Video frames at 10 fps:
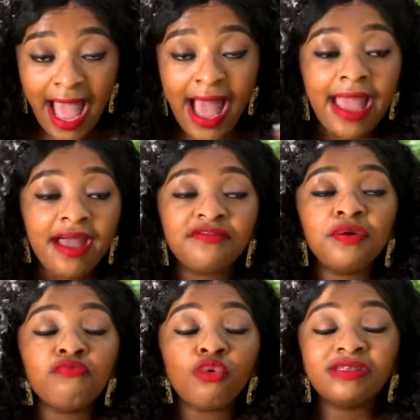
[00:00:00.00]
I have the
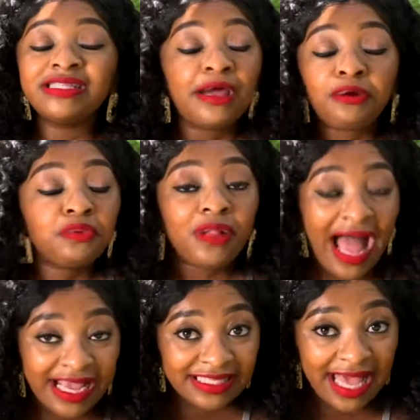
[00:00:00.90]
most terrible
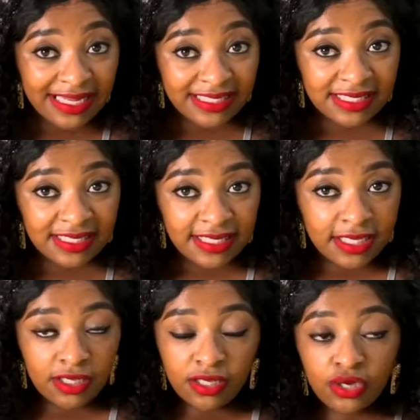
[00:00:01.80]
eyesight.
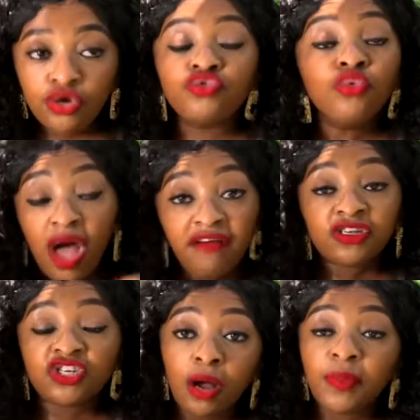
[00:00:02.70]
You have a
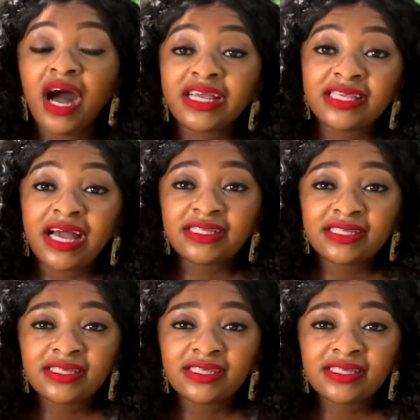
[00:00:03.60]
sharp eyesight.